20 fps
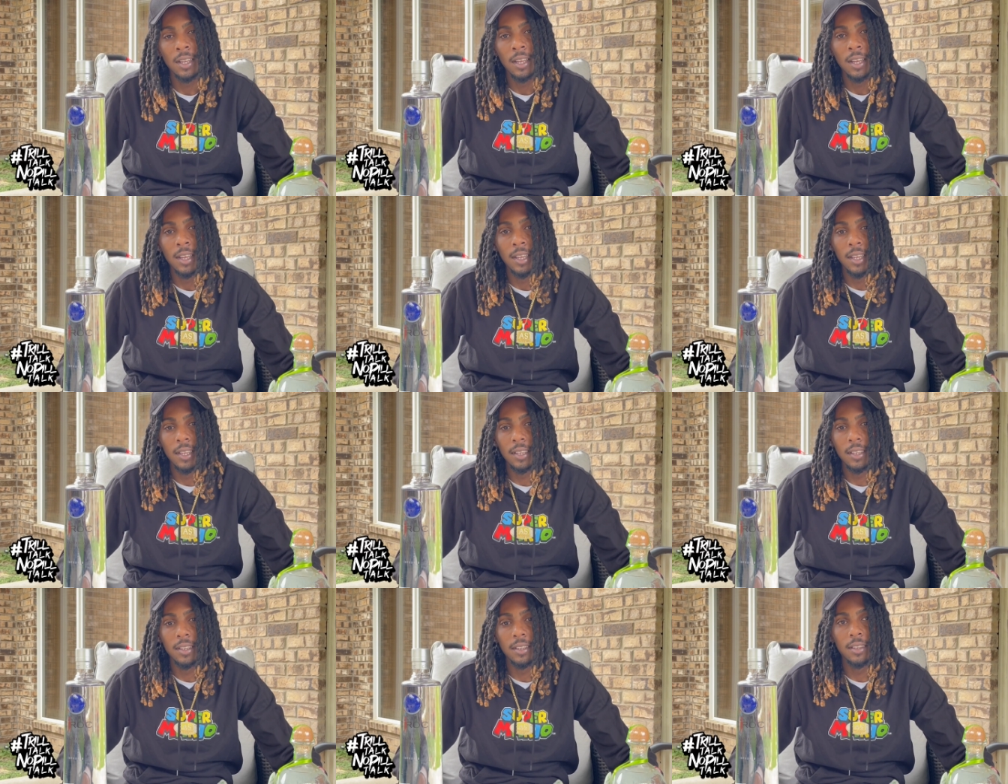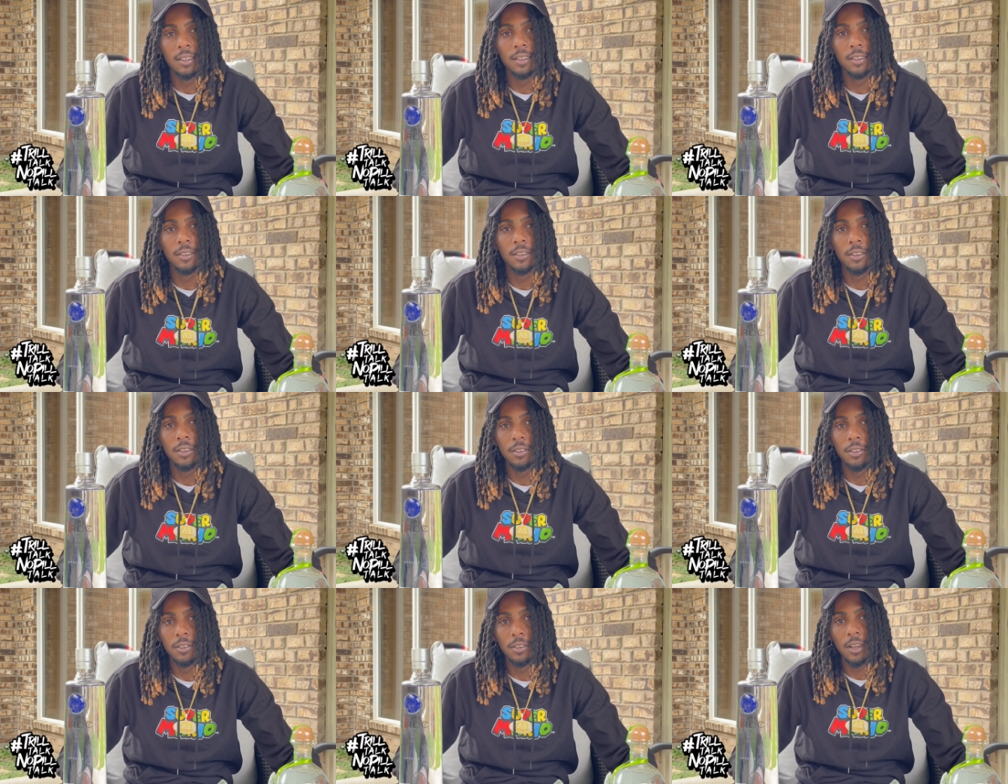You gotta be in the
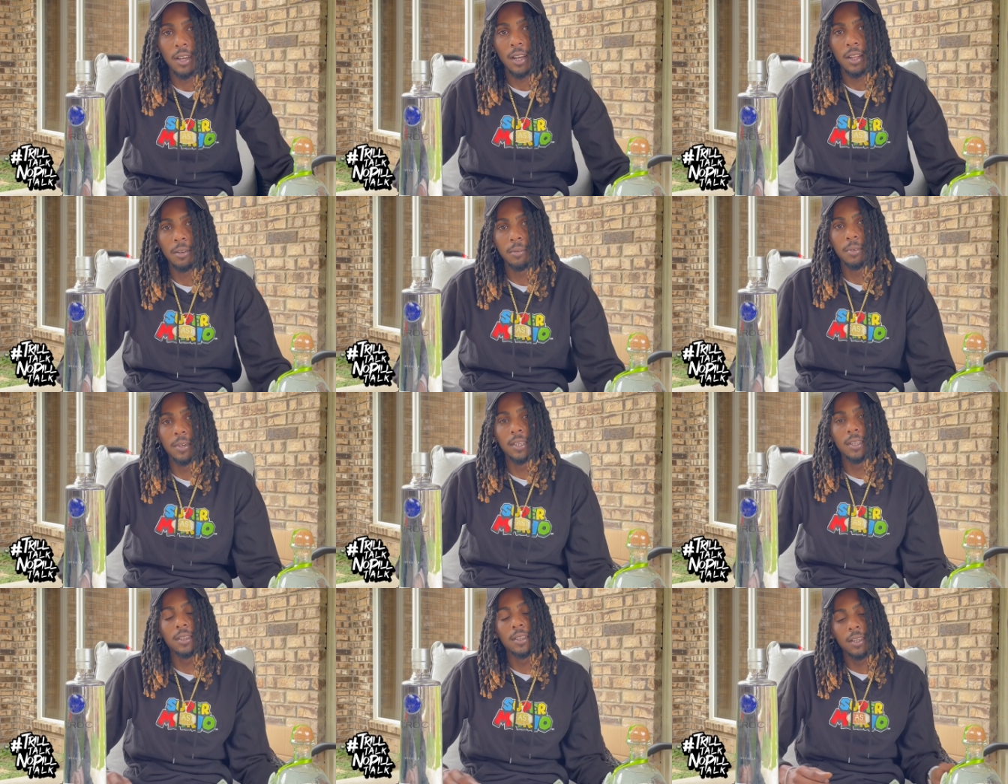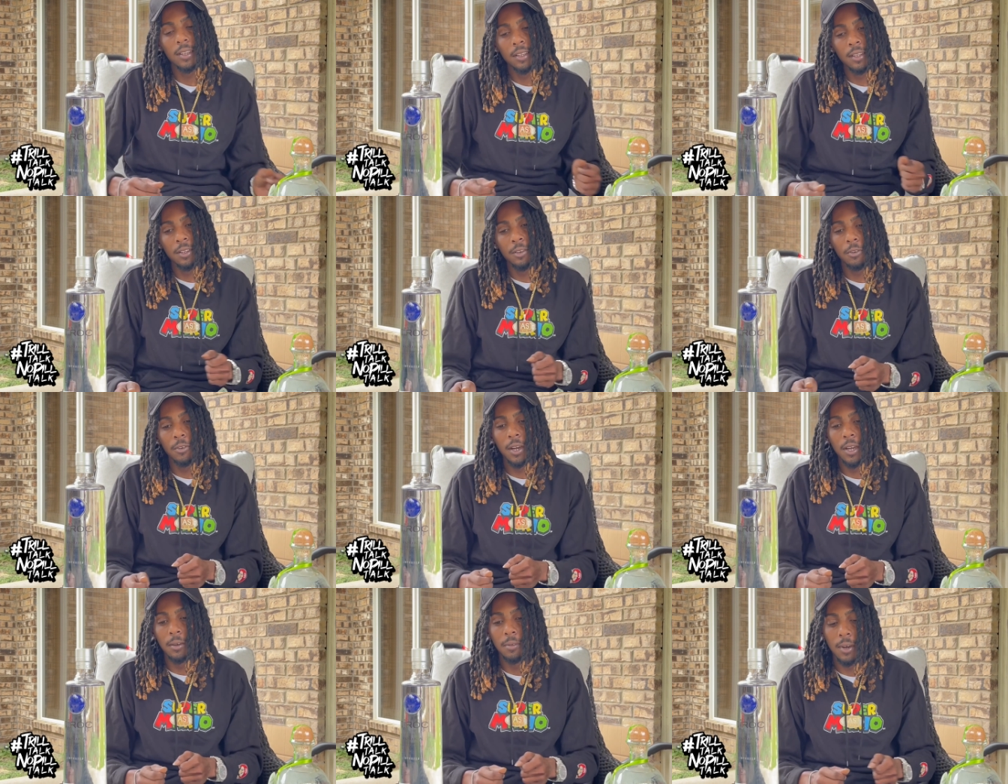way, but out the way. In the
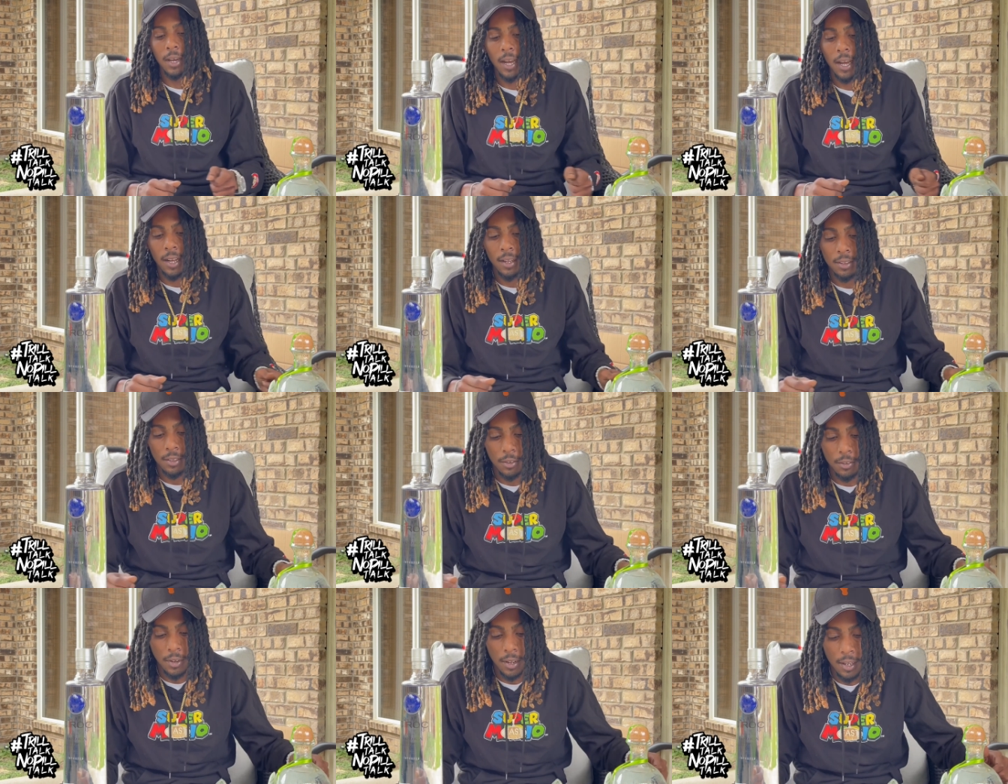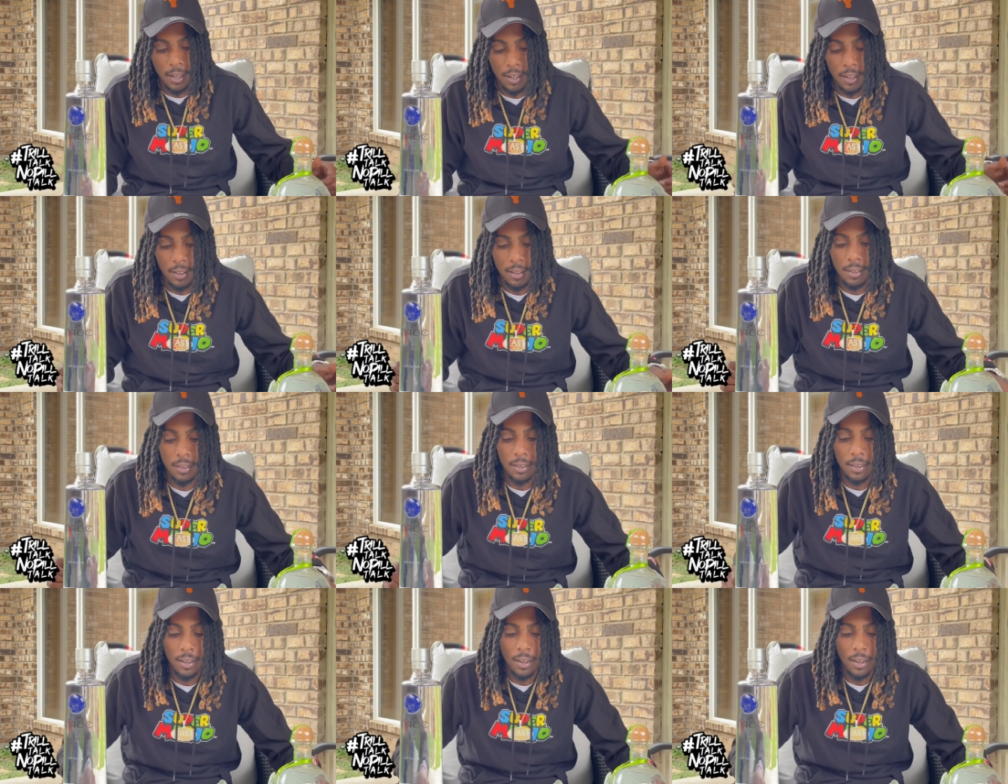way, but out the way, and,